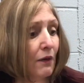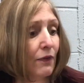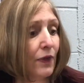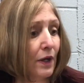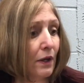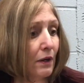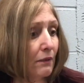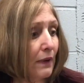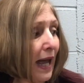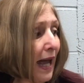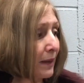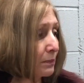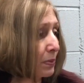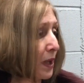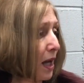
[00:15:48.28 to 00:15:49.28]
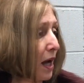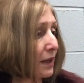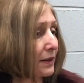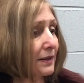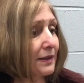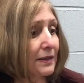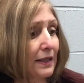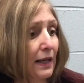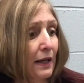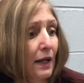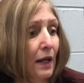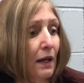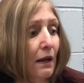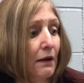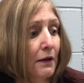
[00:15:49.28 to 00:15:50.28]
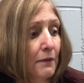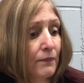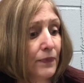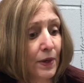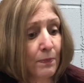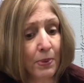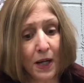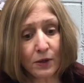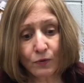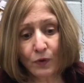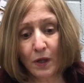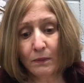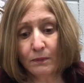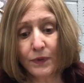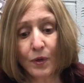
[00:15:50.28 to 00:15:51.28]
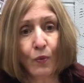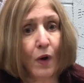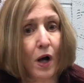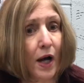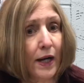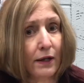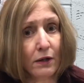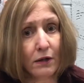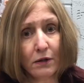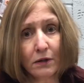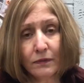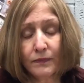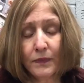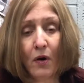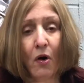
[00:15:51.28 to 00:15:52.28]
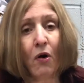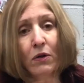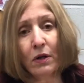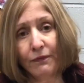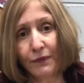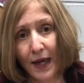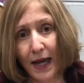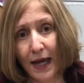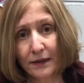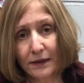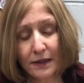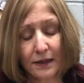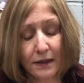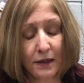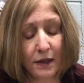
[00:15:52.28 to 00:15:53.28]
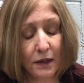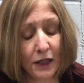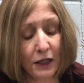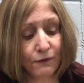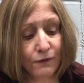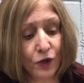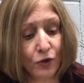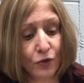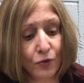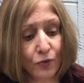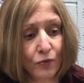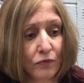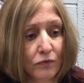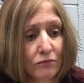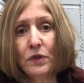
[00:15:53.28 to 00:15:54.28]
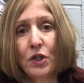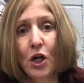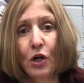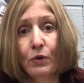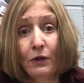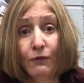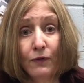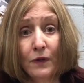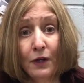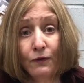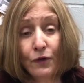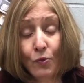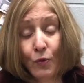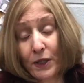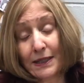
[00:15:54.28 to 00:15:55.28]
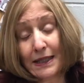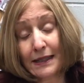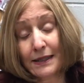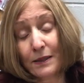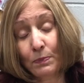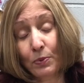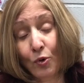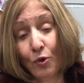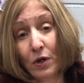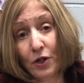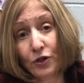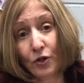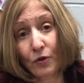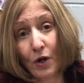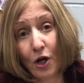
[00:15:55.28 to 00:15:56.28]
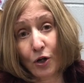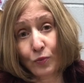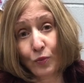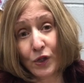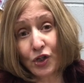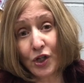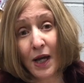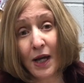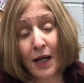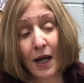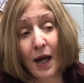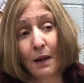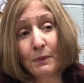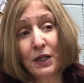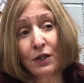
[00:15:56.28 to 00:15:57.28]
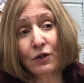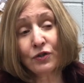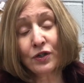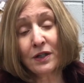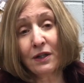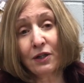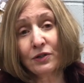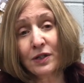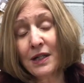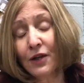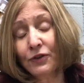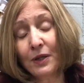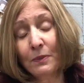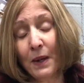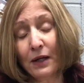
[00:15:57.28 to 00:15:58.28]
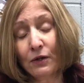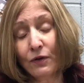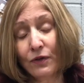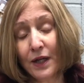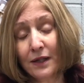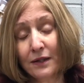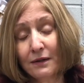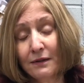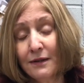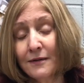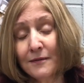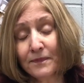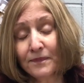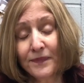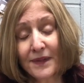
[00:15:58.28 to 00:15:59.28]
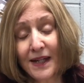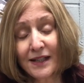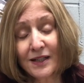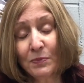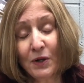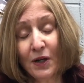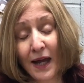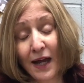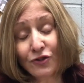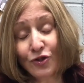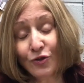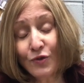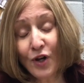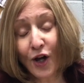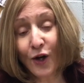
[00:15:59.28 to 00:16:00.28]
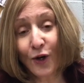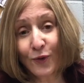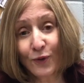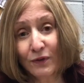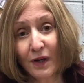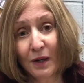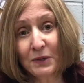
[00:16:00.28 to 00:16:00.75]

the hat blocks, um, the buckram, the wire, all of that. Uh, if you you know if, if you want to explore on your own, which I mean, there's there's nothing better than experience. As you know, I